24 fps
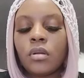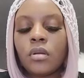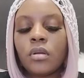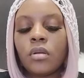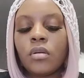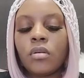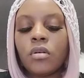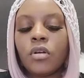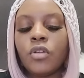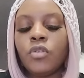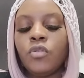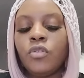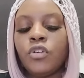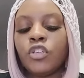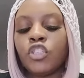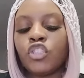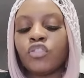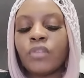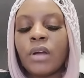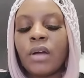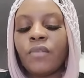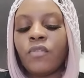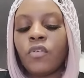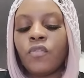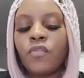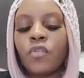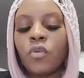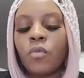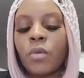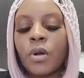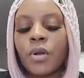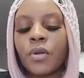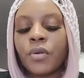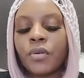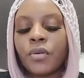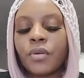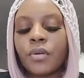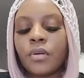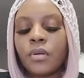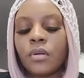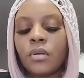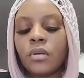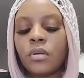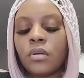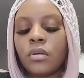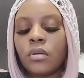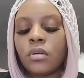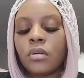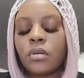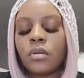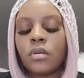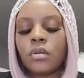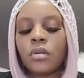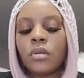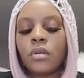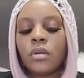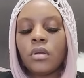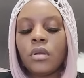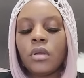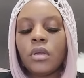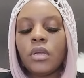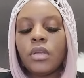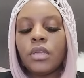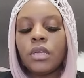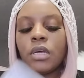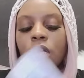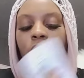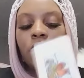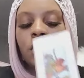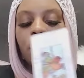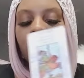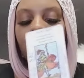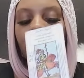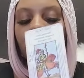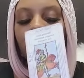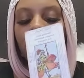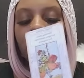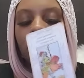Or you could travel for work. Yeah.